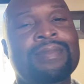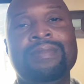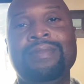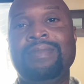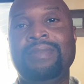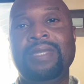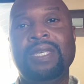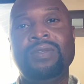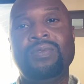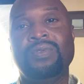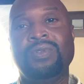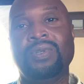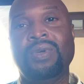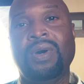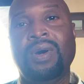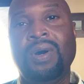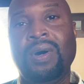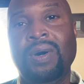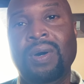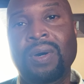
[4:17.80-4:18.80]
This was
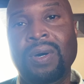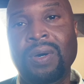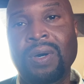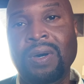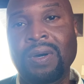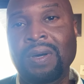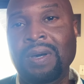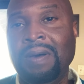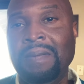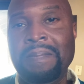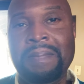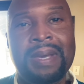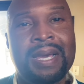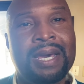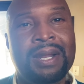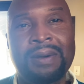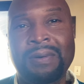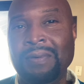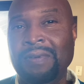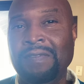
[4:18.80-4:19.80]
all a
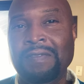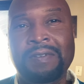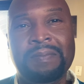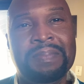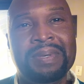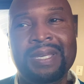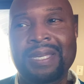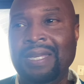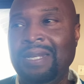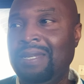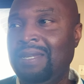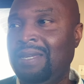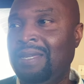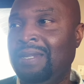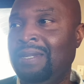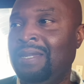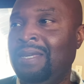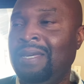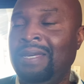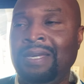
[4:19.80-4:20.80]
matter of
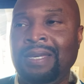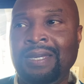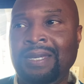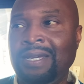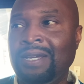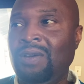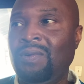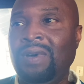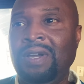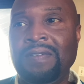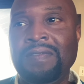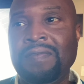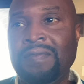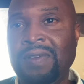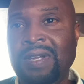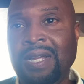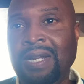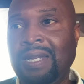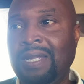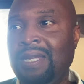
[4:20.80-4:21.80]
opinion, and quite
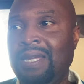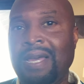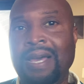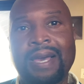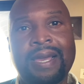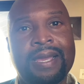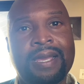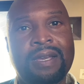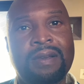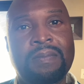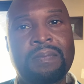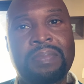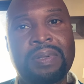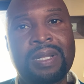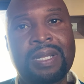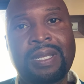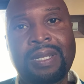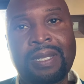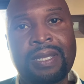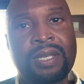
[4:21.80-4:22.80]
frankly, I
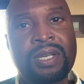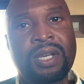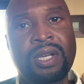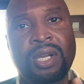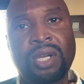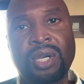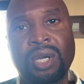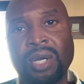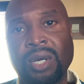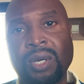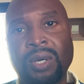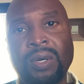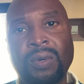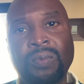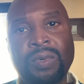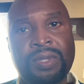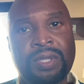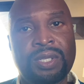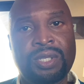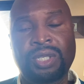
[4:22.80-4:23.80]
completely concur
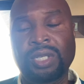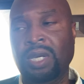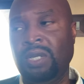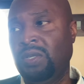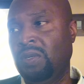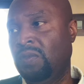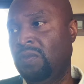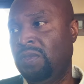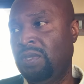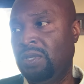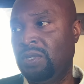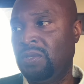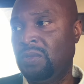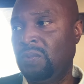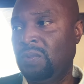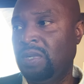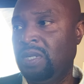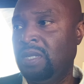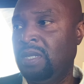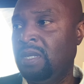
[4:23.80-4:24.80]
with the judge on this
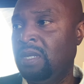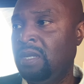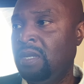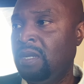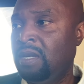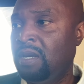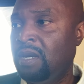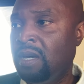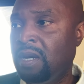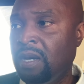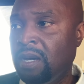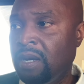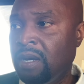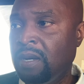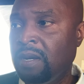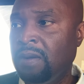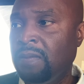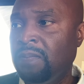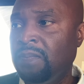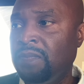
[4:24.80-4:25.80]
one.
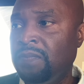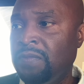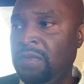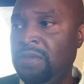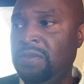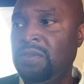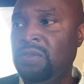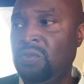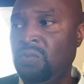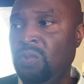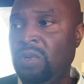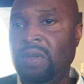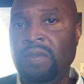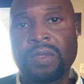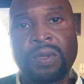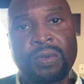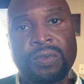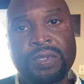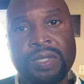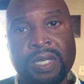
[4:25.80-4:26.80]
This is one of
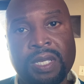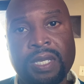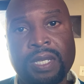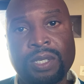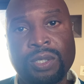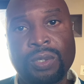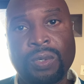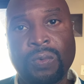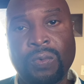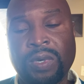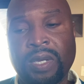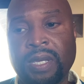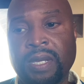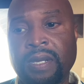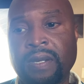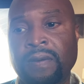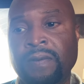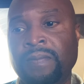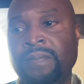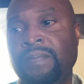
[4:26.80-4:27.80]
those things to
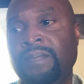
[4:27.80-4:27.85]
where,